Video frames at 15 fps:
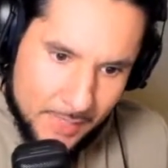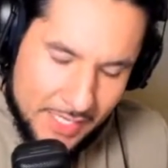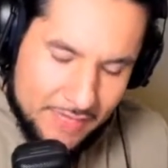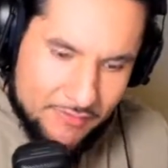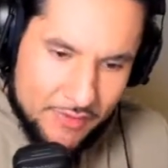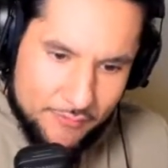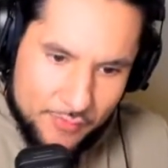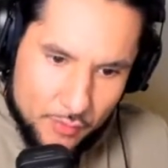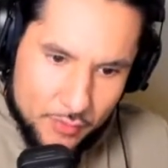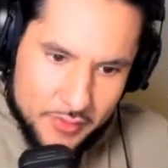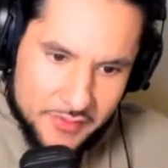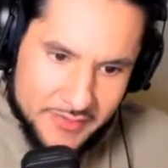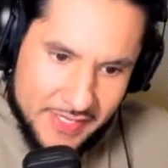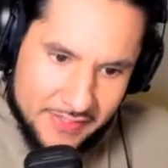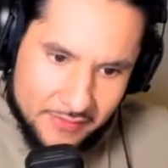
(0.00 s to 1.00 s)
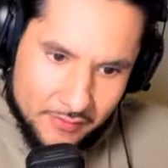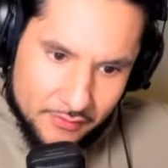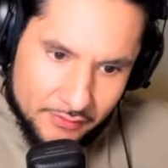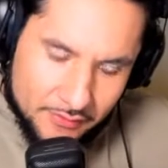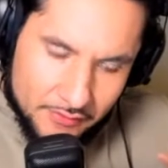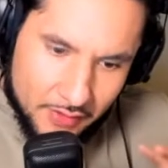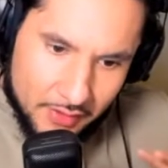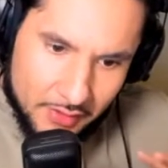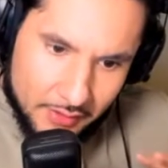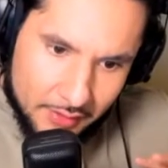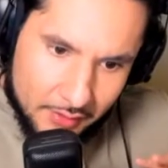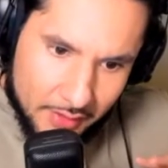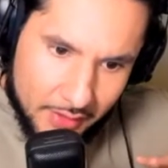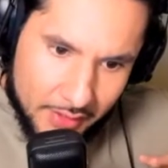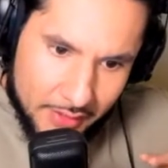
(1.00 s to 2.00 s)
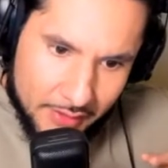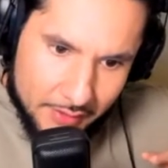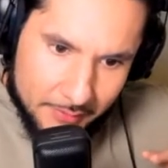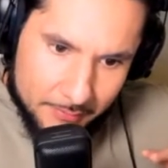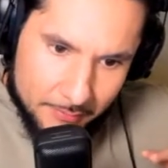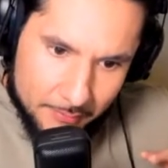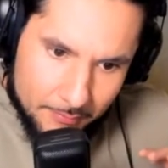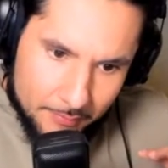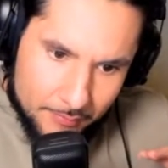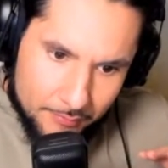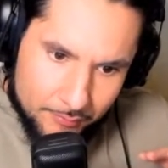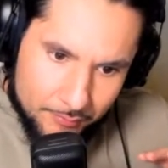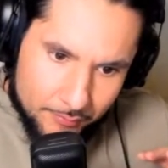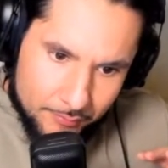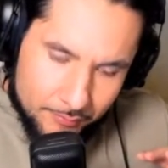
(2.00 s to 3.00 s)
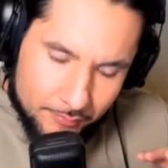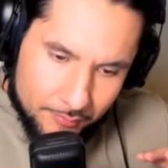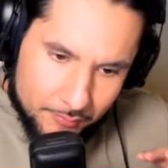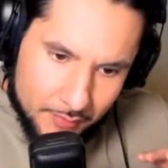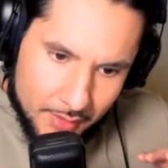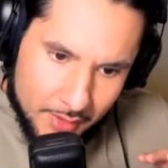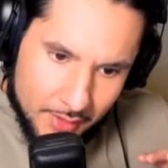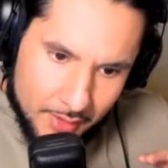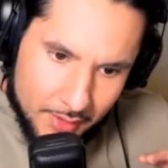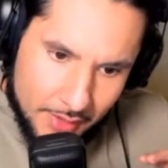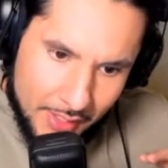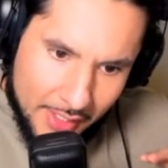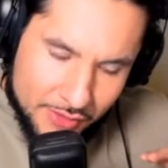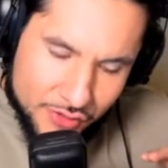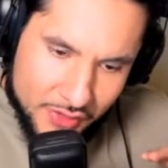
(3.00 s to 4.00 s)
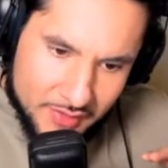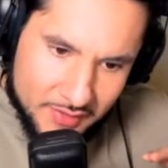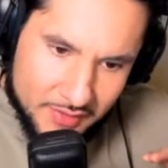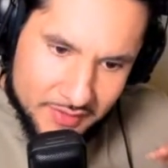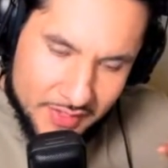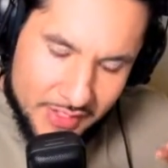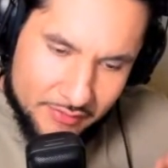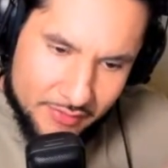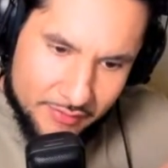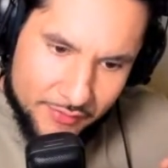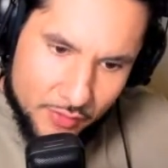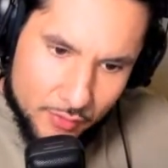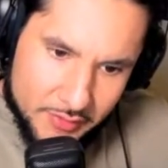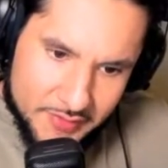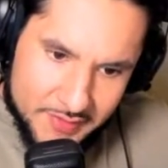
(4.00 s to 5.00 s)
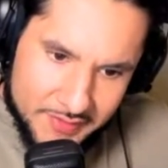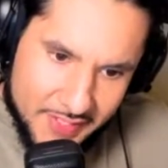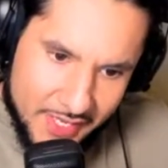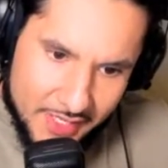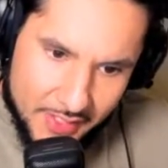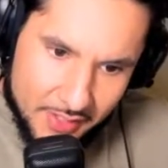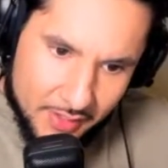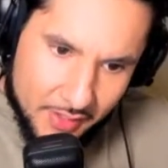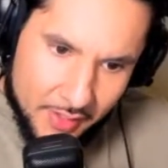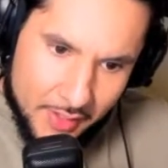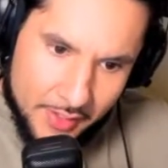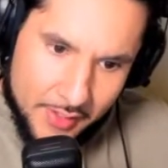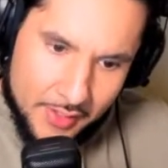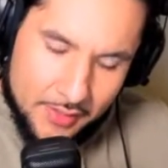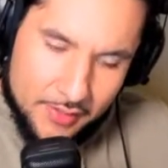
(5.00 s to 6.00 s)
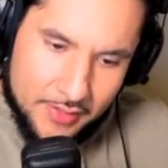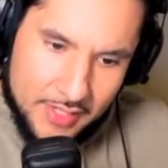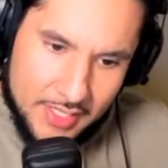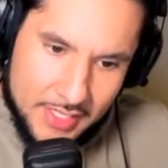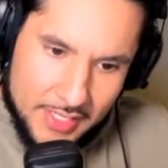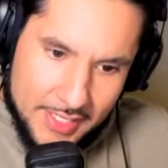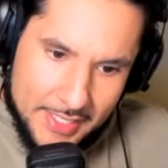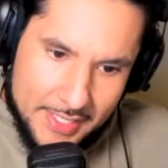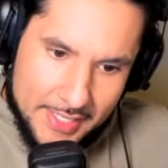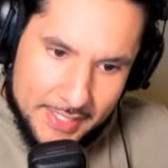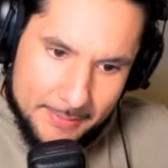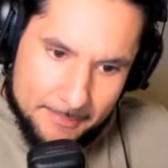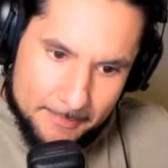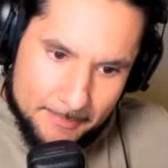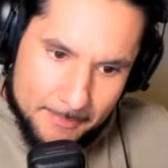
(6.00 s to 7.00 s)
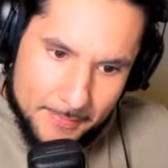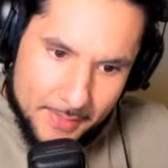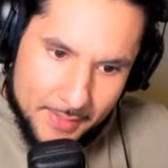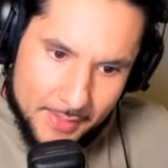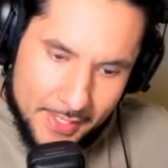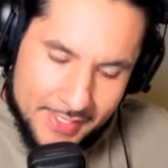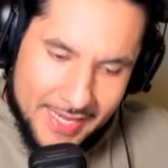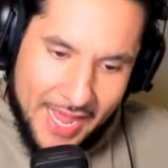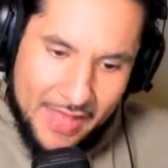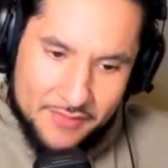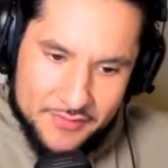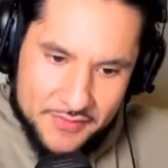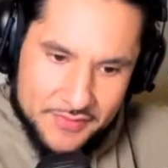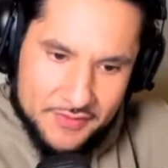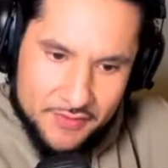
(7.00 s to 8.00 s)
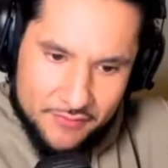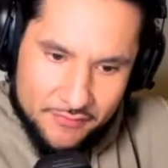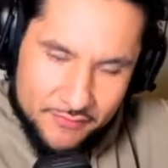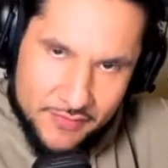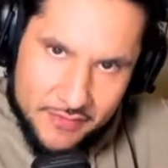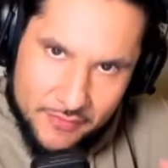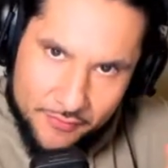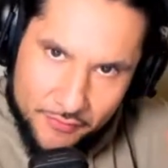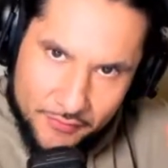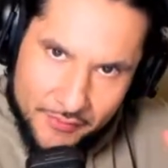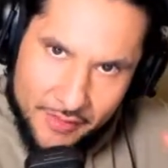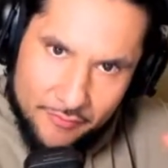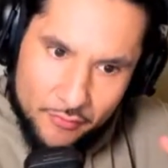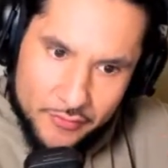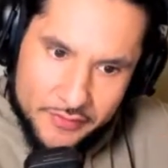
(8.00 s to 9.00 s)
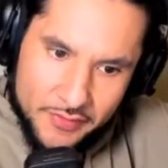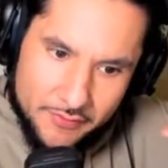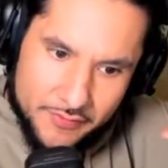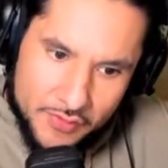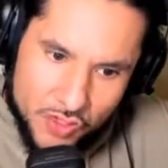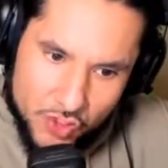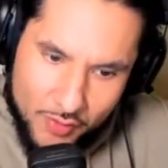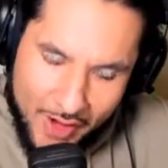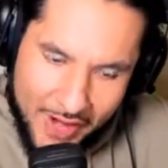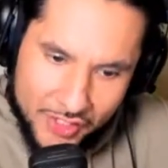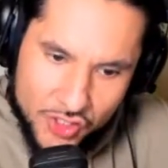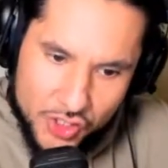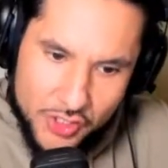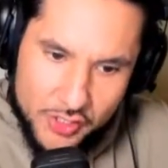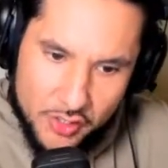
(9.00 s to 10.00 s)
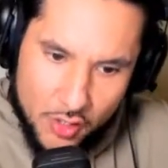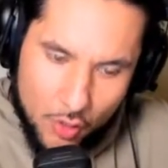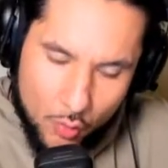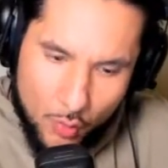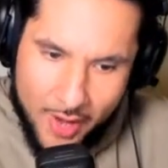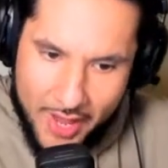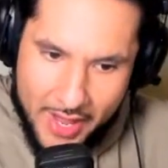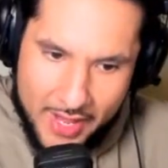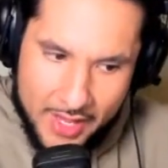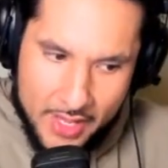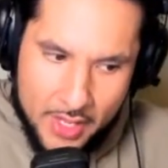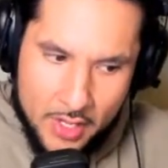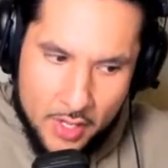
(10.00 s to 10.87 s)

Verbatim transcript: even if you were to take the the uh, how should I say this? Even if you were to take the analysis of the different levels of distraction away.